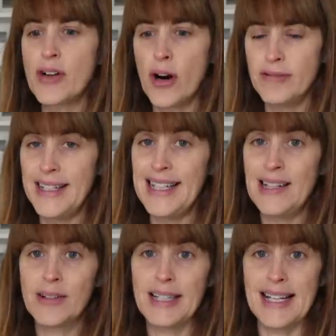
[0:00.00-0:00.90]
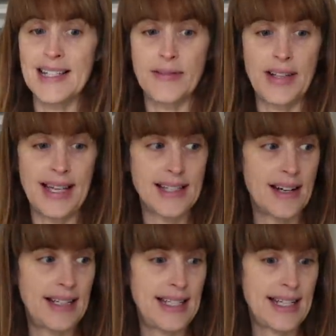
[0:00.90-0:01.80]
got a really long list of things
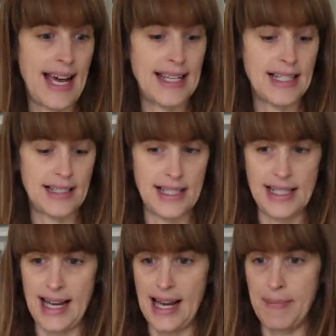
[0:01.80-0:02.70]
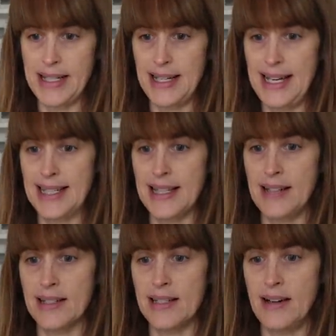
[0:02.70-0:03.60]
that I need to get done today. I made a list
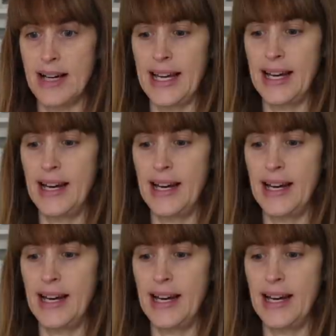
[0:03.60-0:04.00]
last night.